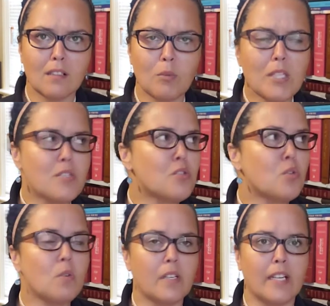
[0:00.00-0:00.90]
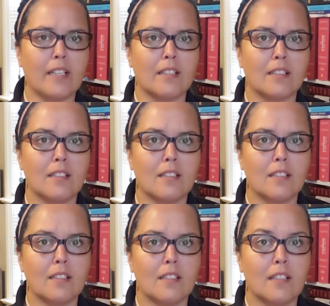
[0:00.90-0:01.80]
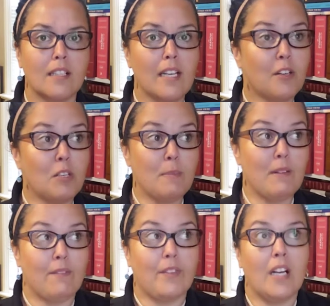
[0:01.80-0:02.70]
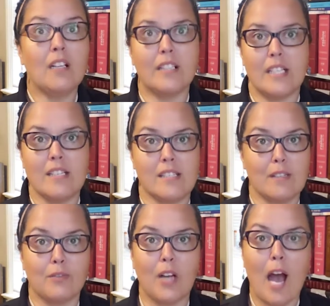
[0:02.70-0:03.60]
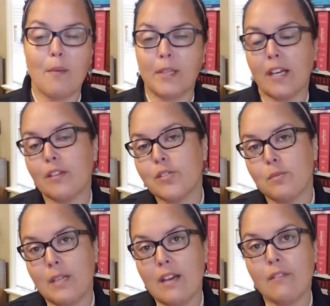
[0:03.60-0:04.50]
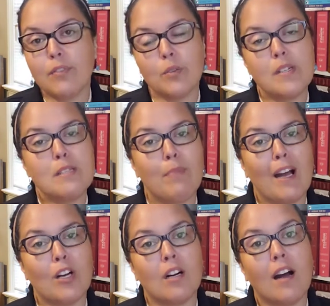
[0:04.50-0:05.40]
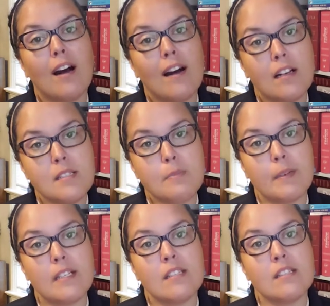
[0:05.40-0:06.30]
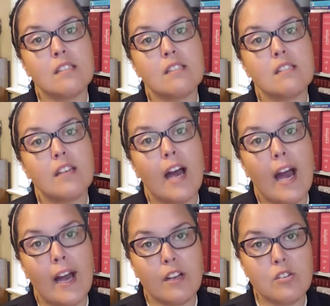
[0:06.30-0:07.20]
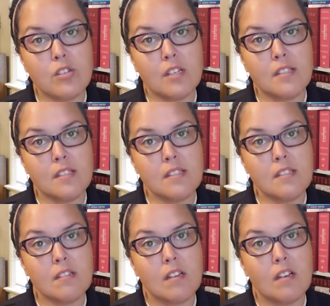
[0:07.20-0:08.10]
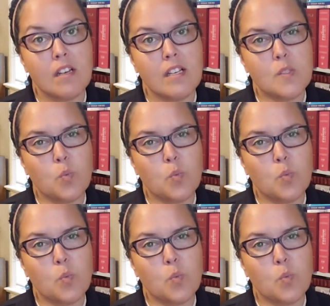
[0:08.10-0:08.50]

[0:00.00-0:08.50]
What a story! It could have been very easy for Abigail to be influenced by her husband's actions, his